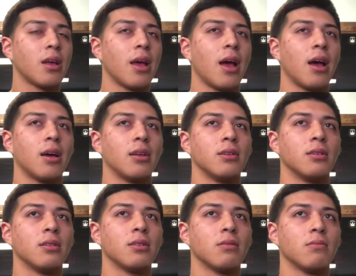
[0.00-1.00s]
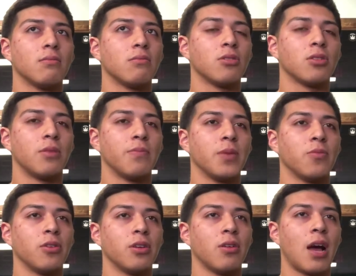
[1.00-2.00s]
and some
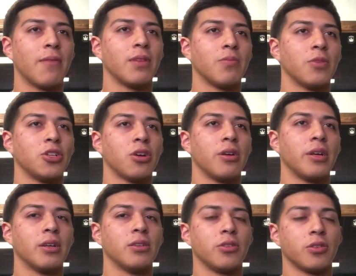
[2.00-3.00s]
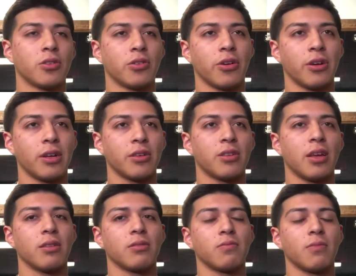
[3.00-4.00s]
people, you know, have that maturity in just certain
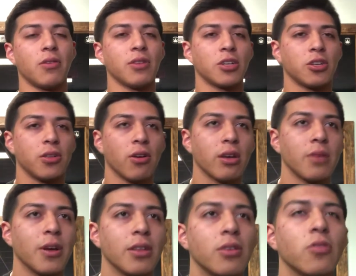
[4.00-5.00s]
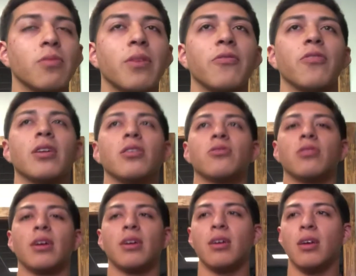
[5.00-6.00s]
extents. I was actually talking about this with my friend
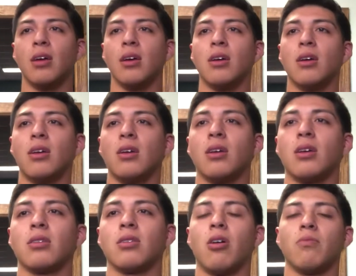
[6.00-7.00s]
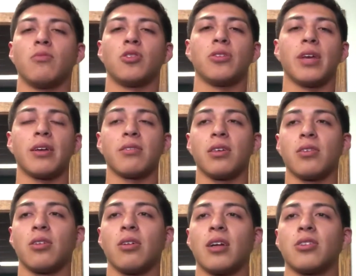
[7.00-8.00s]
yesterday. Oh, she's like a
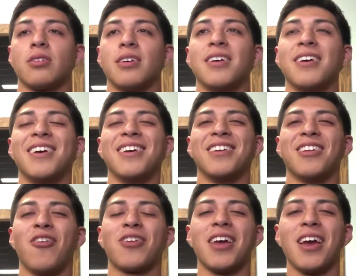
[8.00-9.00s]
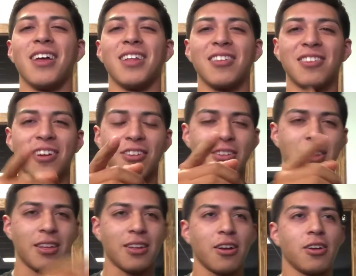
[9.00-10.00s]
sister, actually. Okay, yeah, that's another
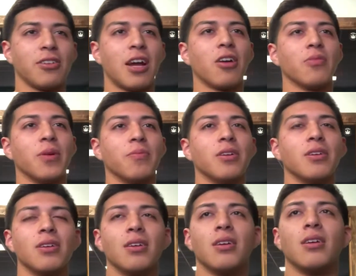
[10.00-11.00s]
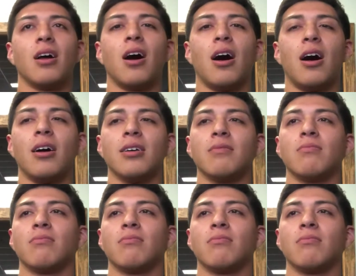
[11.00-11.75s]
thing. There you go. Now I remember. Uh,